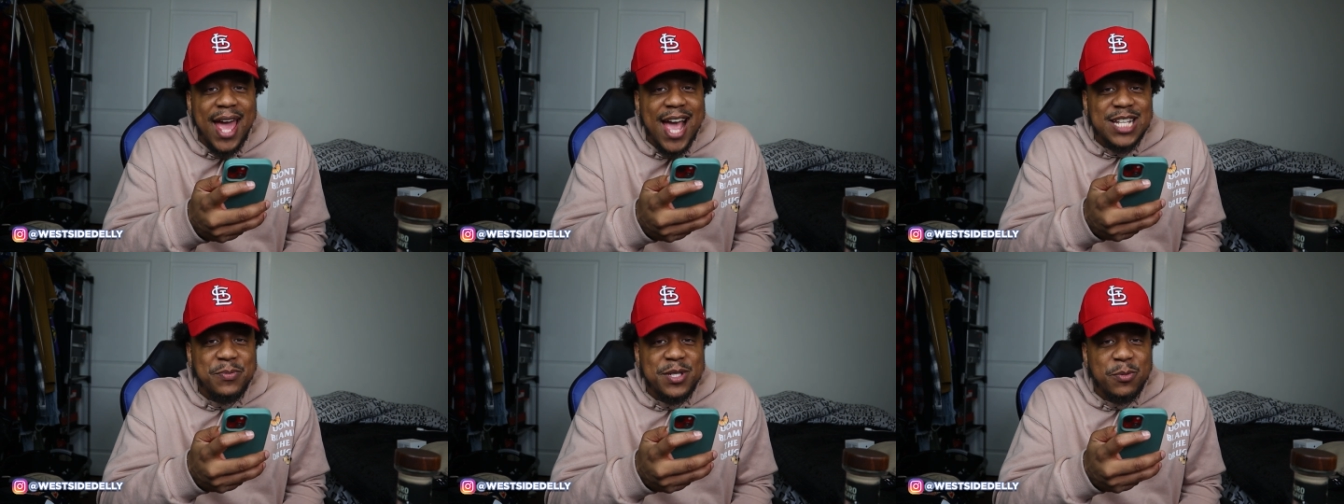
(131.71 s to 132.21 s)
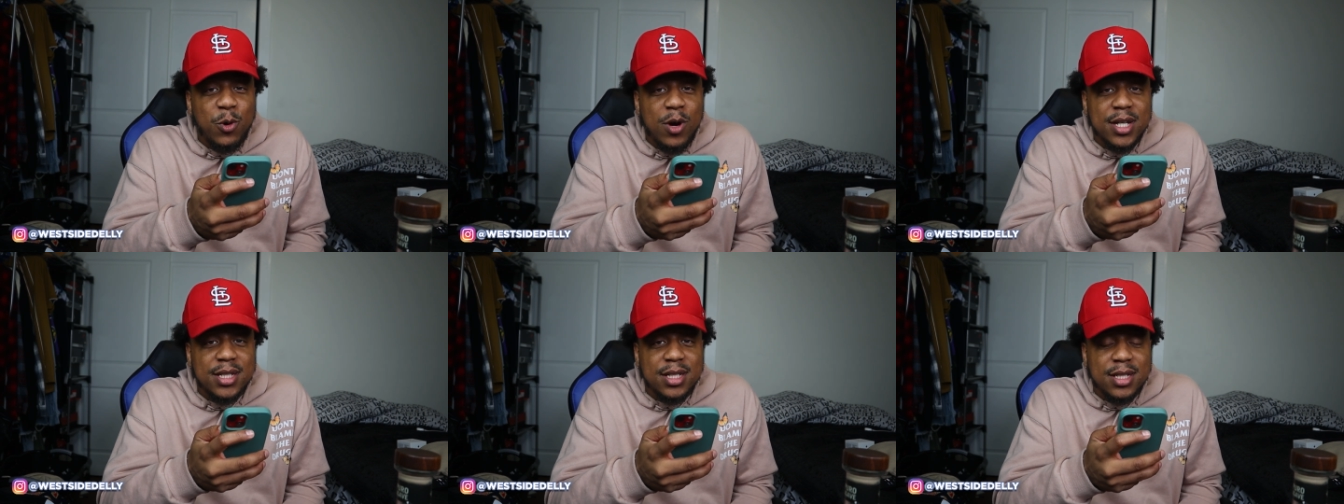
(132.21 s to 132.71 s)
ask me some
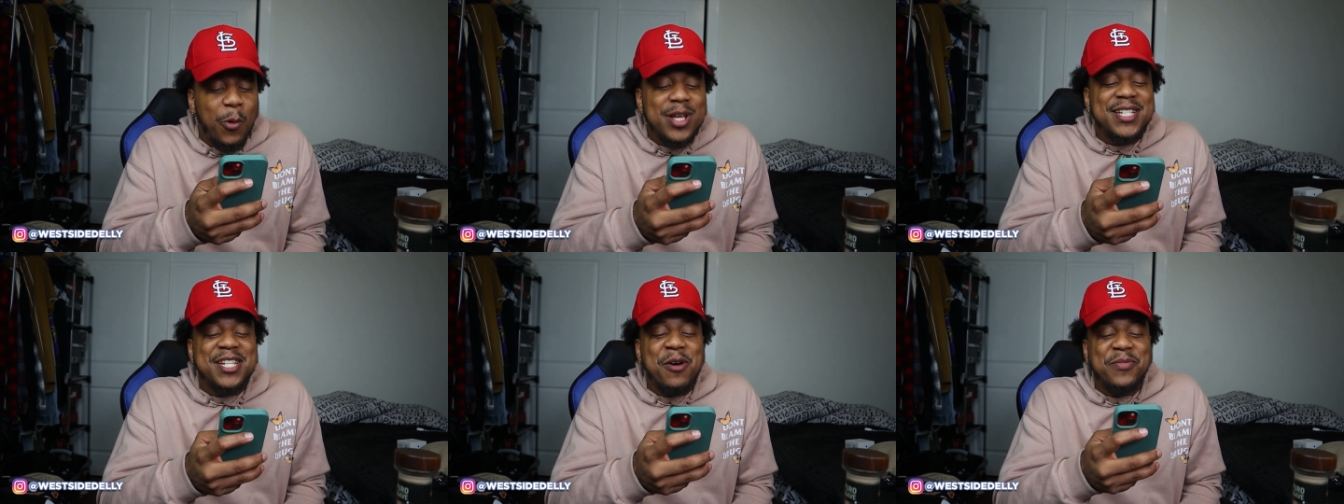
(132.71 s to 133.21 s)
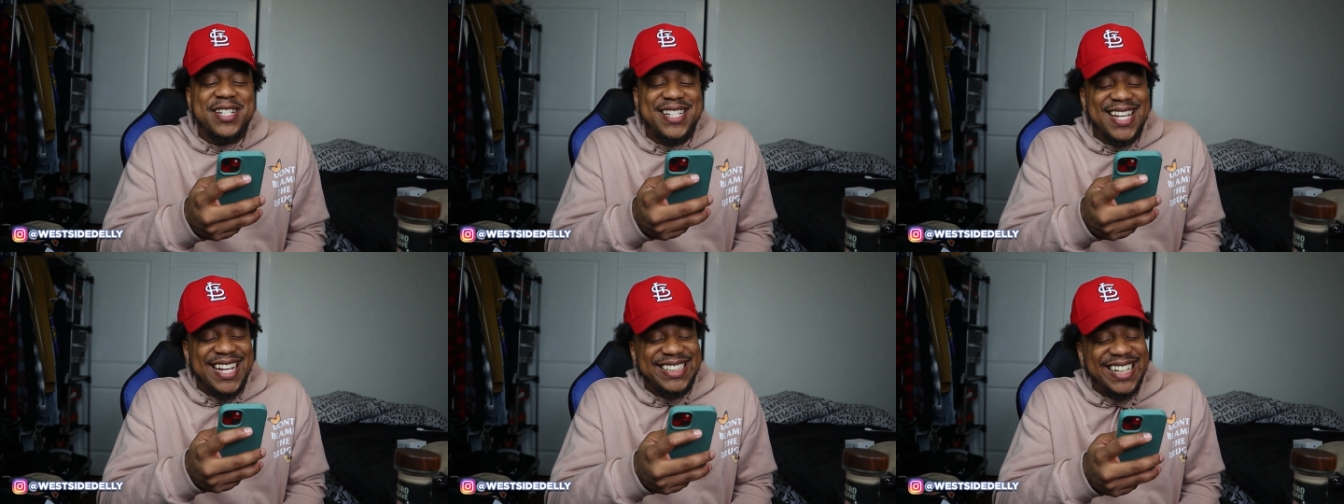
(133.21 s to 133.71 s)
questions. Question number
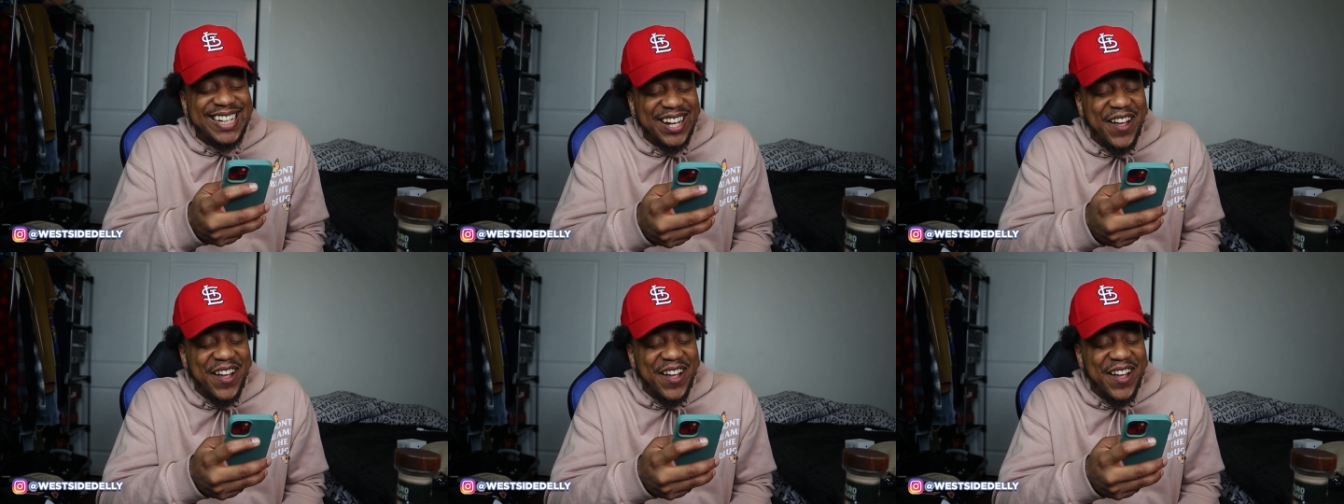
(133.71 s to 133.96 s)
six,